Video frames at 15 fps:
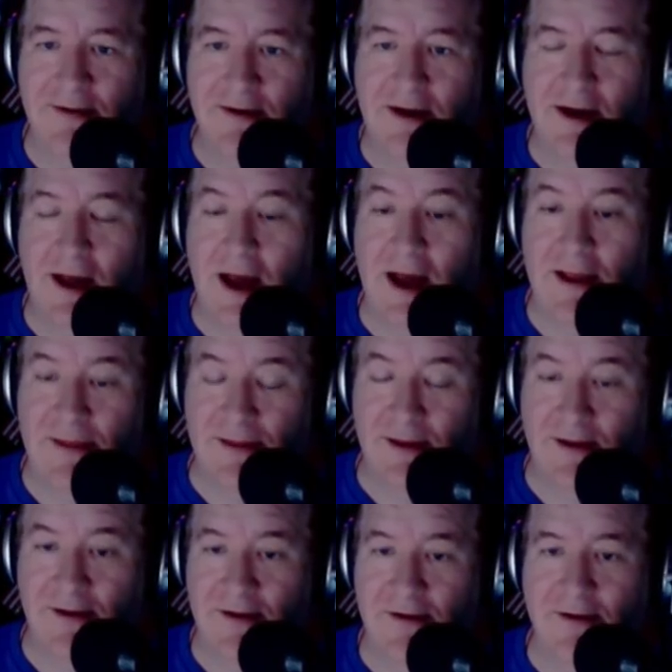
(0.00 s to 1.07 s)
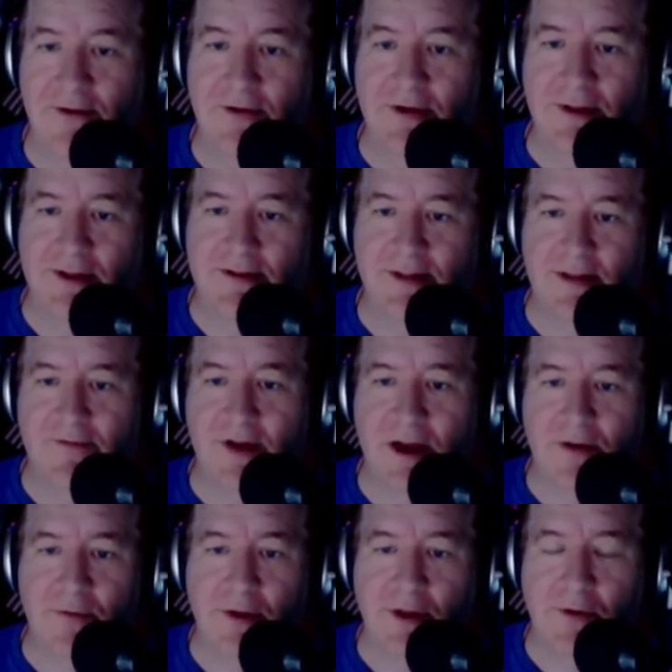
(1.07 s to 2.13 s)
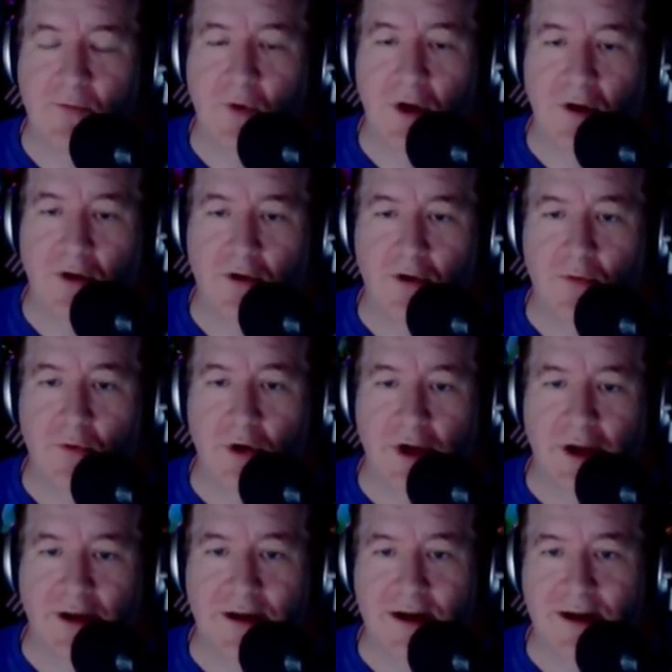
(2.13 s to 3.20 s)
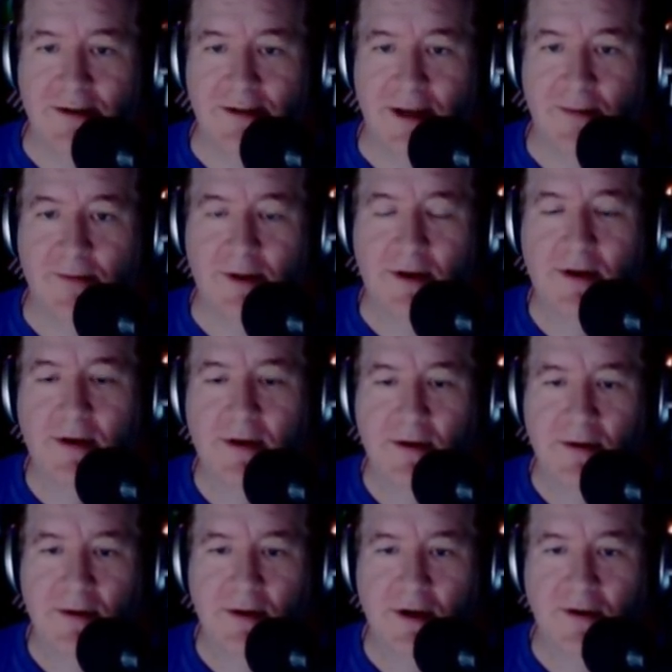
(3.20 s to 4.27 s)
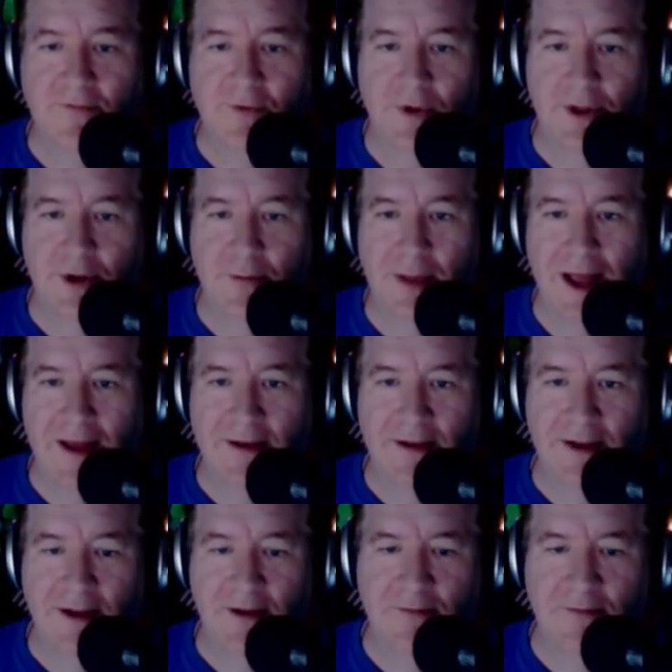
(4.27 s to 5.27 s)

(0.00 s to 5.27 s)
I think, or at least they've got a really good working concept of what they're patenting.